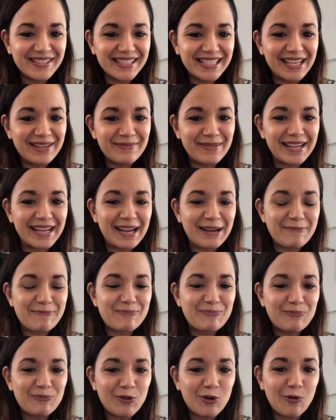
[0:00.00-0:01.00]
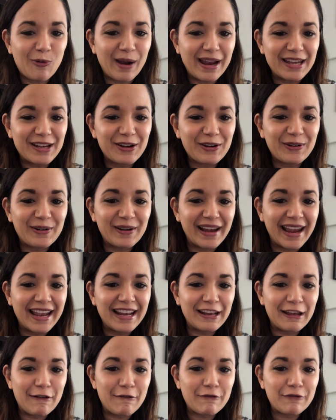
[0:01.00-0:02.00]
seen me get quite
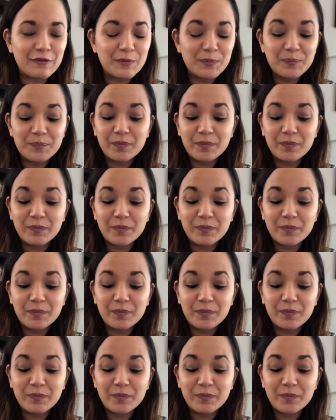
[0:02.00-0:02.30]
creative.